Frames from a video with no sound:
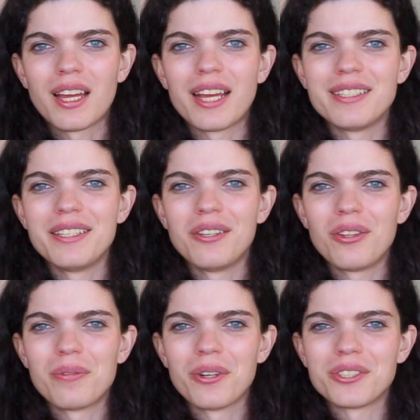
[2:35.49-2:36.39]

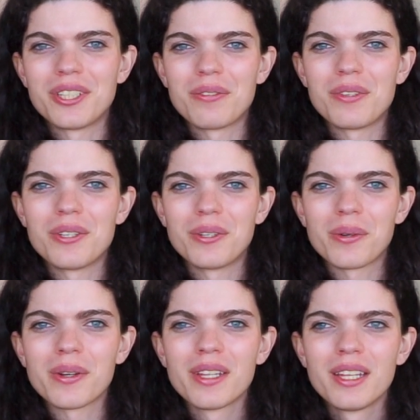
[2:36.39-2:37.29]
ideal version of
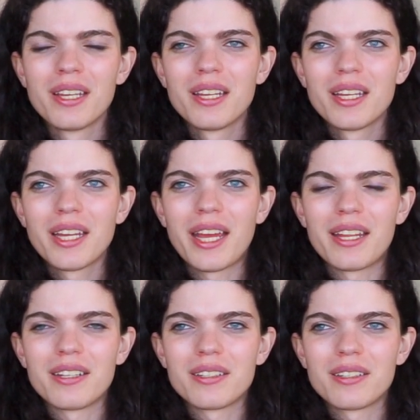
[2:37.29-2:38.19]
you.
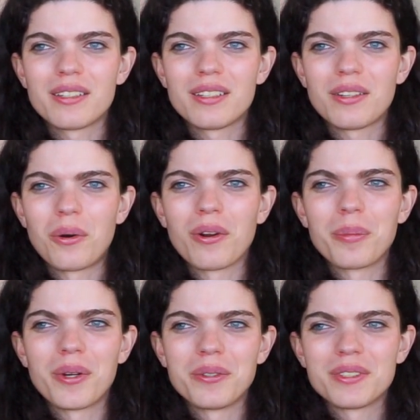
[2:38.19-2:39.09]
And
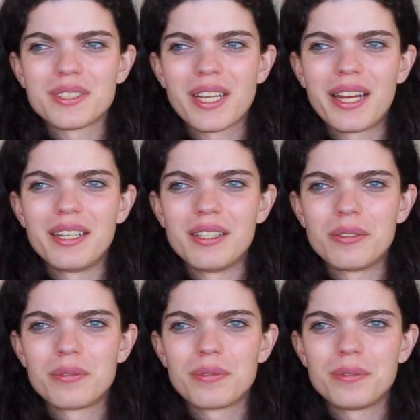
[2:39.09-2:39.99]
hormones kind of,